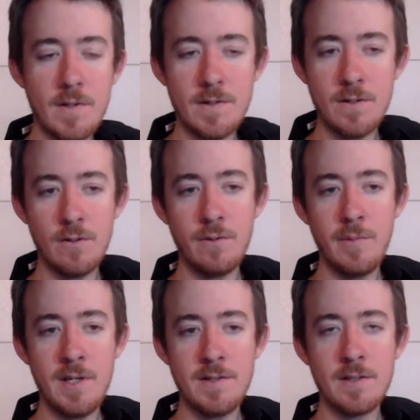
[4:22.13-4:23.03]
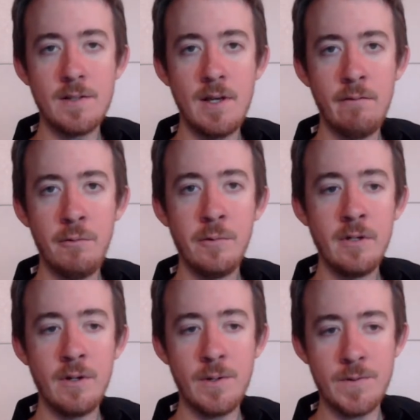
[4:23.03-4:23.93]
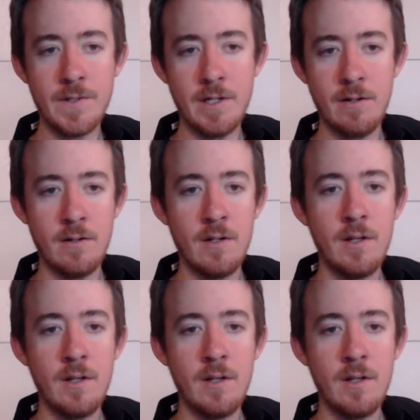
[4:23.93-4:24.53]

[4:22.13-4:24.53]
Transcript: So basically, everyone goes there.